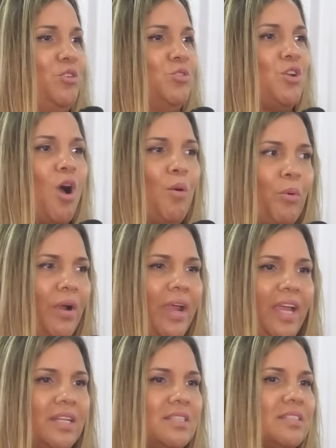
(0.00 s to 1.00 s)
know, to
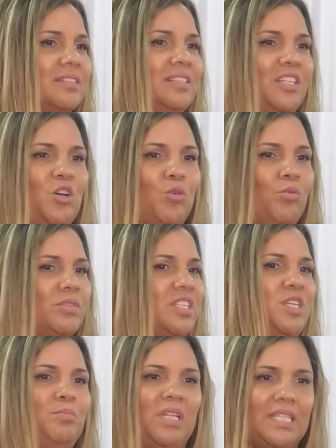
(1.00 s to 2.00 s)
operate, you know,
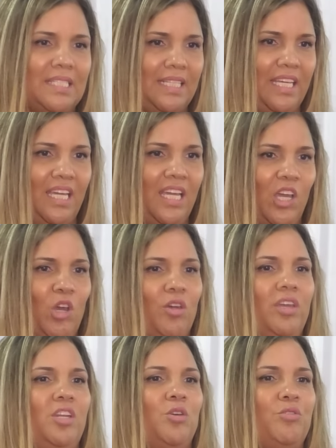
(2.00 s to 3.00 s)
seamlessly,
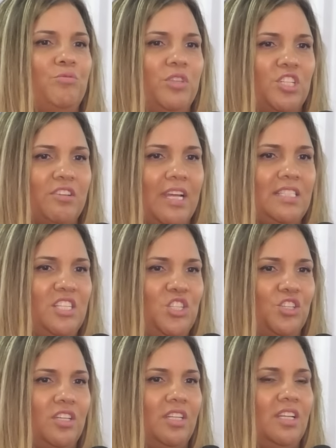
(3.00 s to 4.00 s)
you know, through the
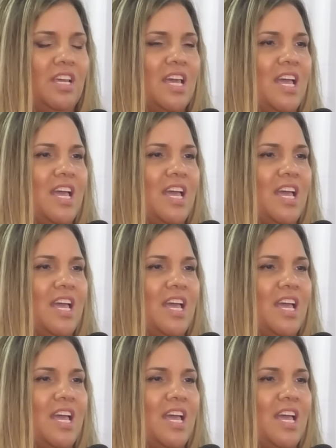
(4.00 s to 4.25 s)
transition,